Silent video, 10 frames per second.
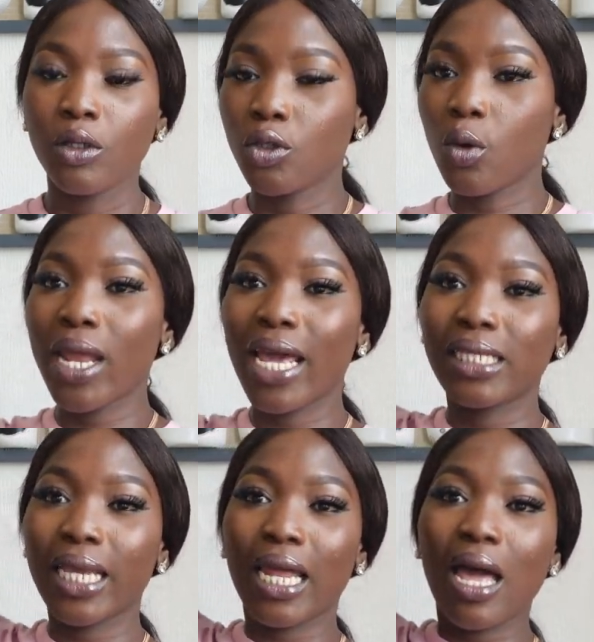So when I
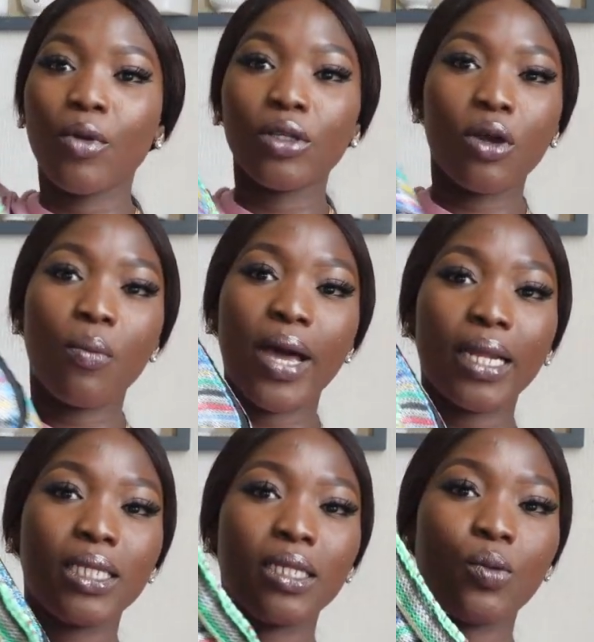say Ghana Musco bag,
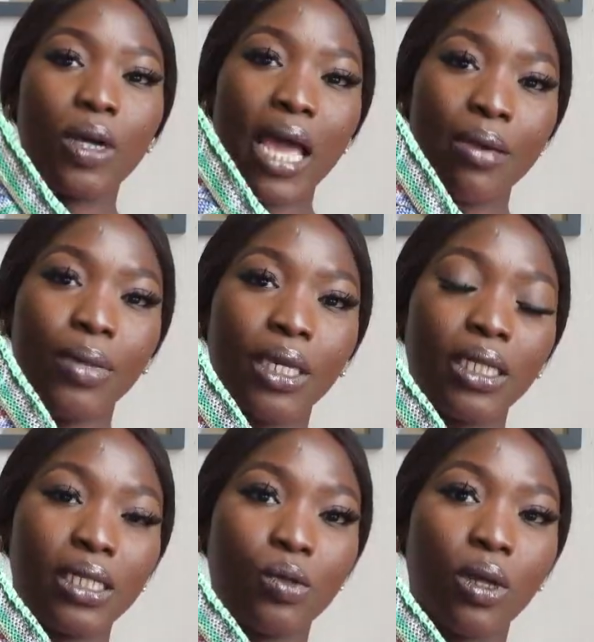this is what I mean.
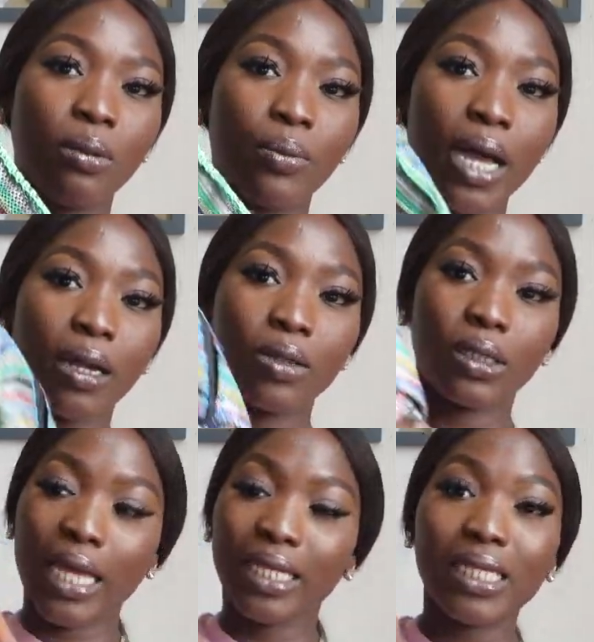This is what the bag
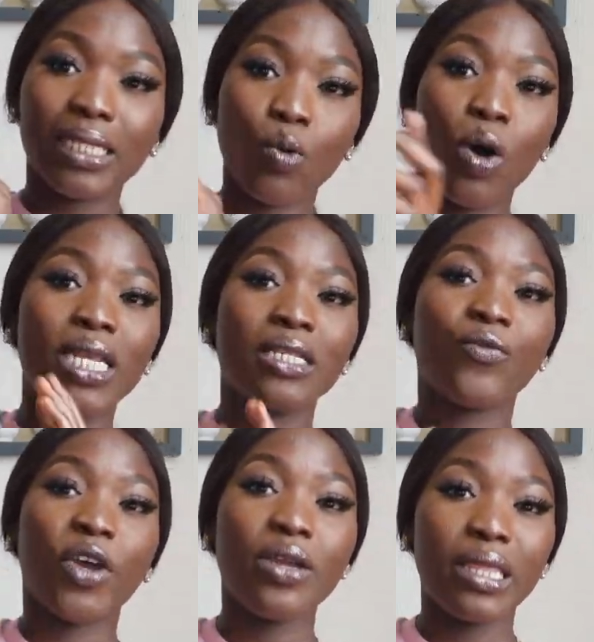looks like. This one is
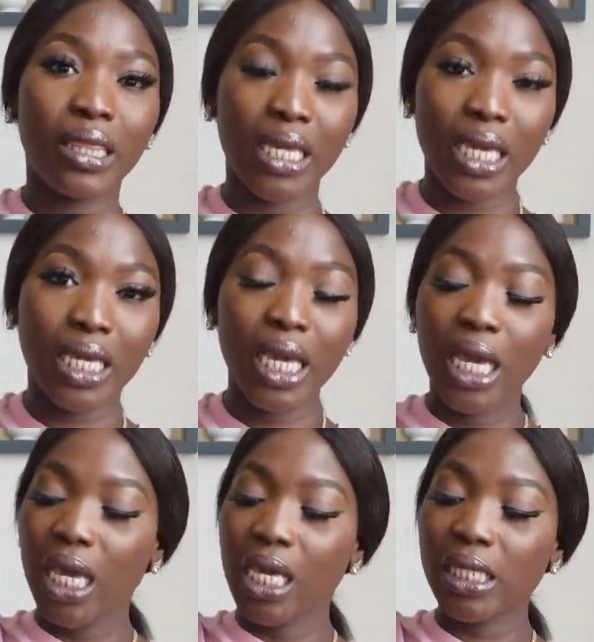very thick.
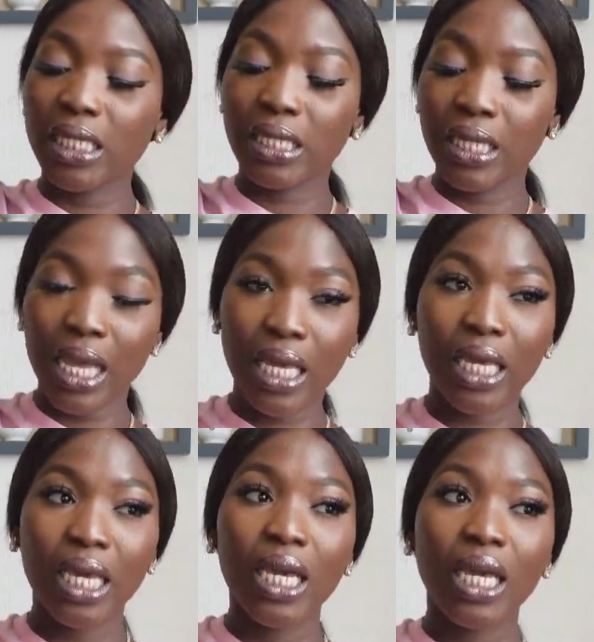it's
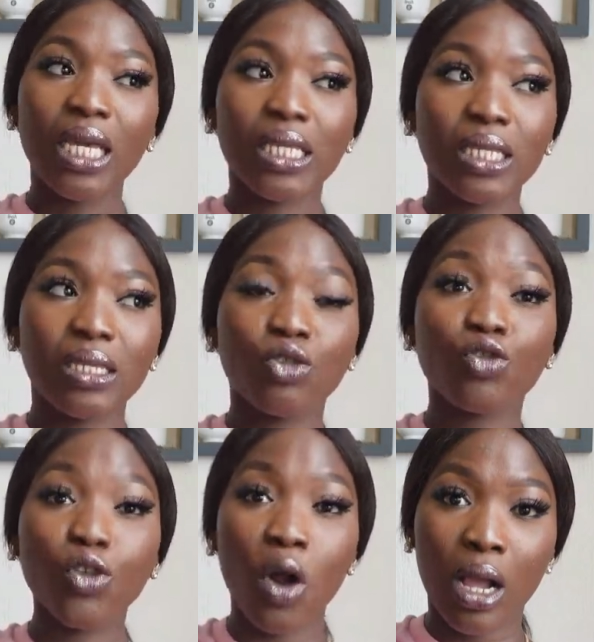thick, it's
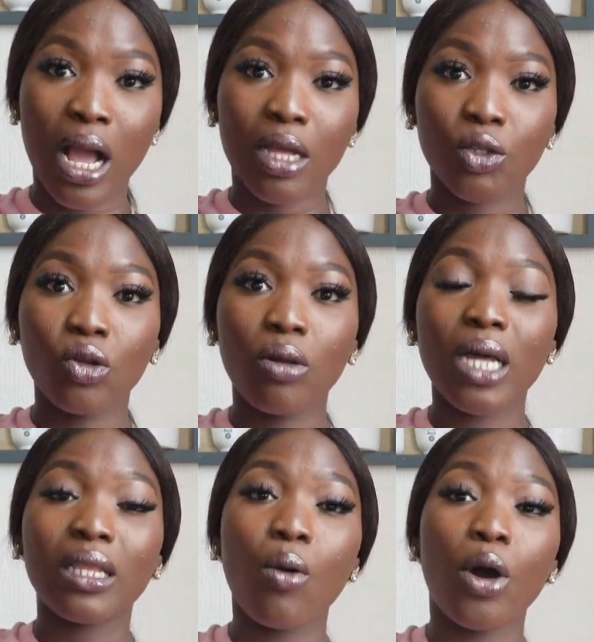stronger, so no
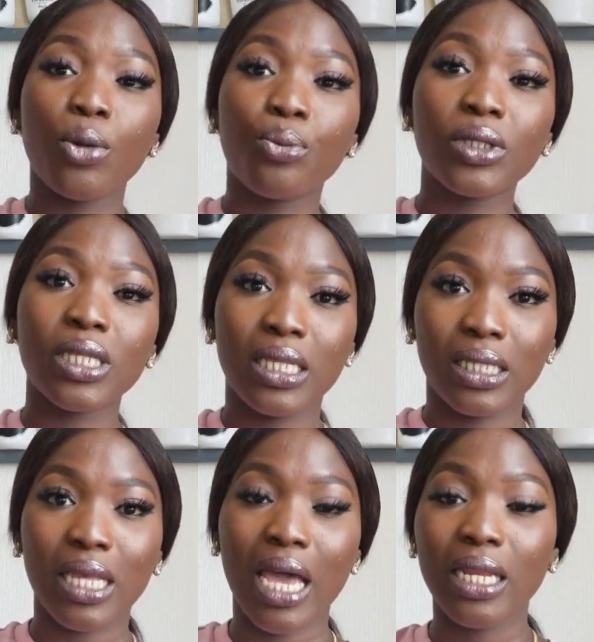matter what you put
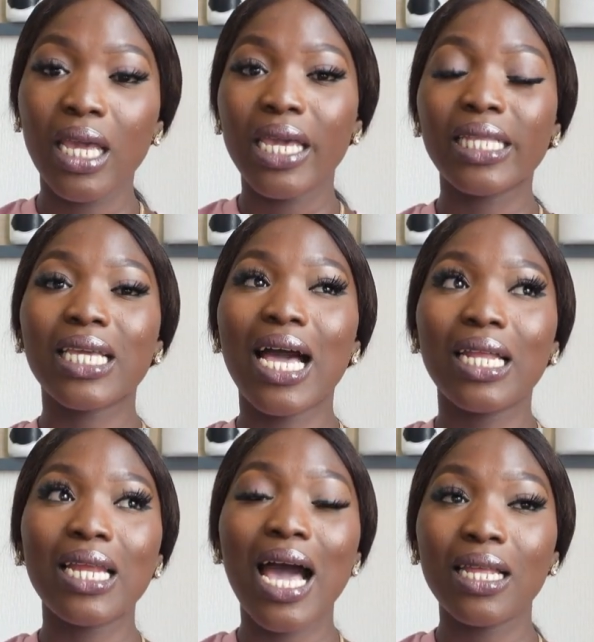inside, it
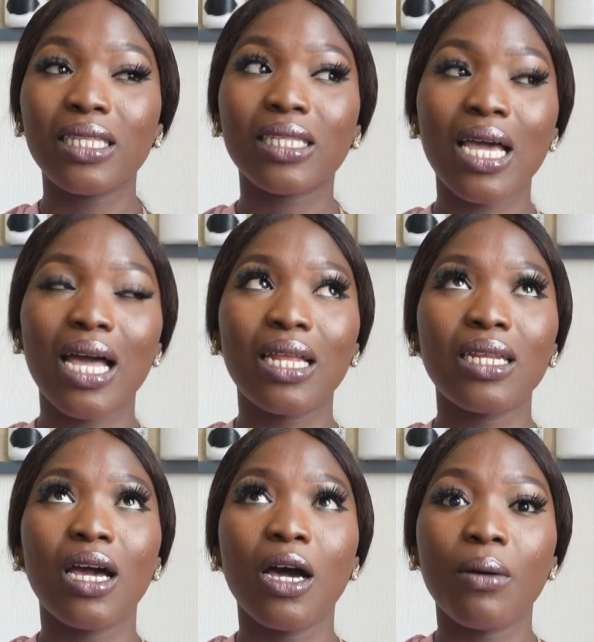
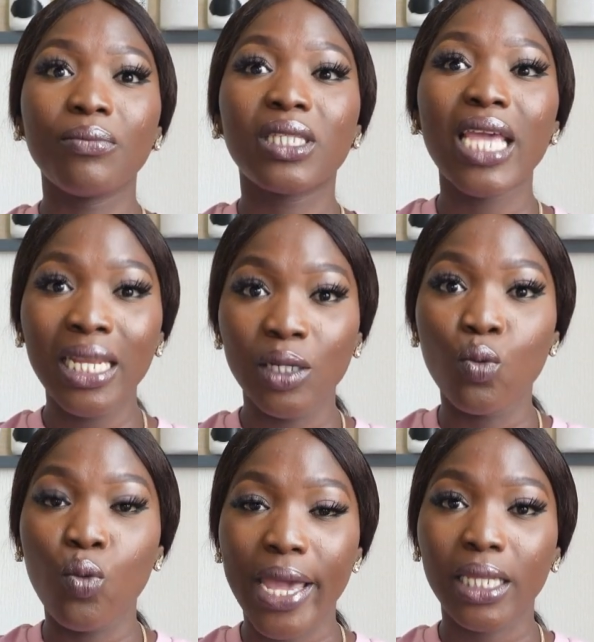can take the
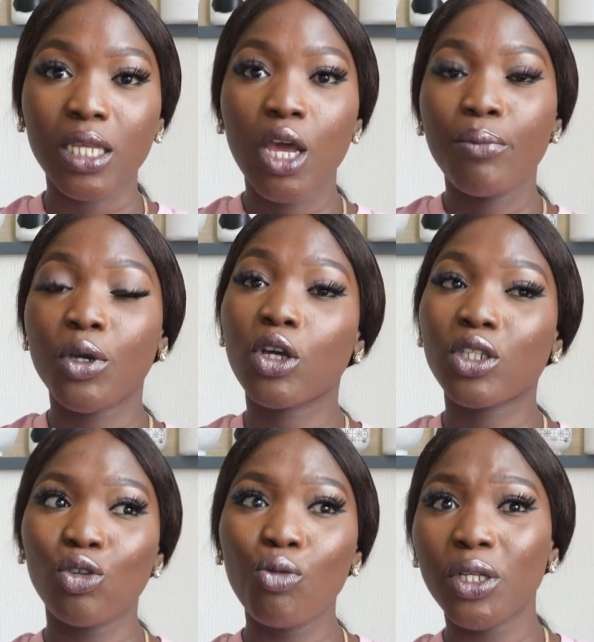weight,
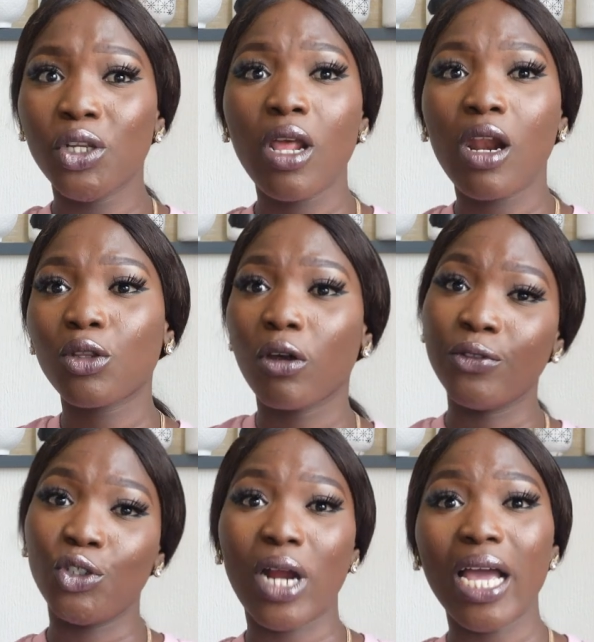because you'll be doing a lot
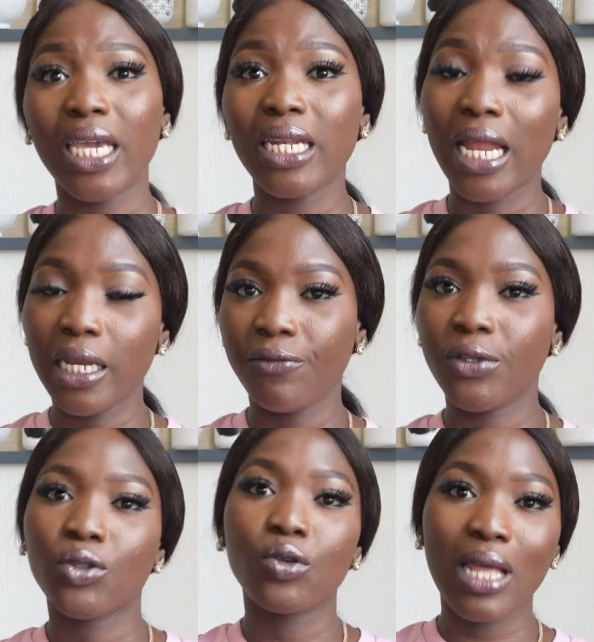of dragging and
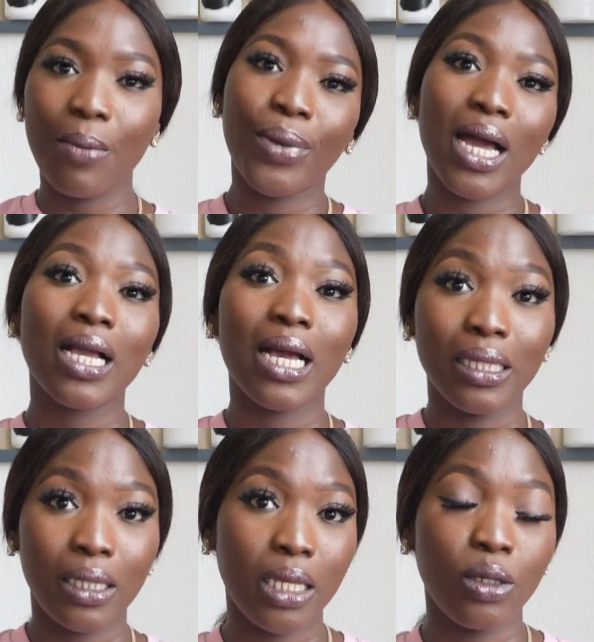lifting, so that bag
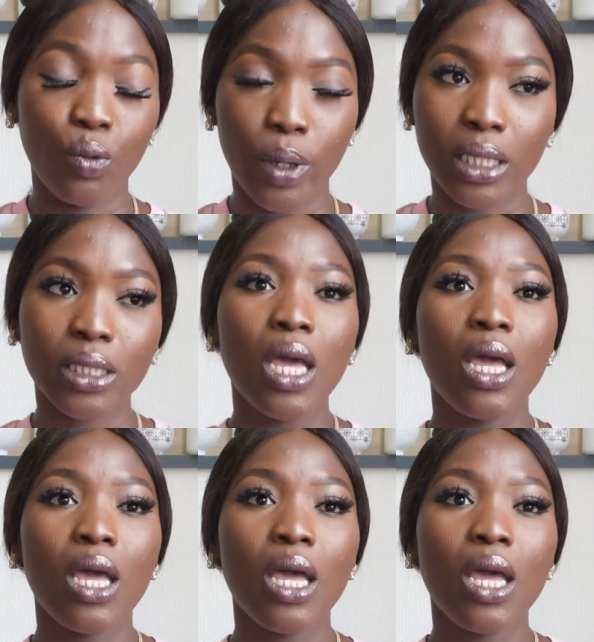can take the weight.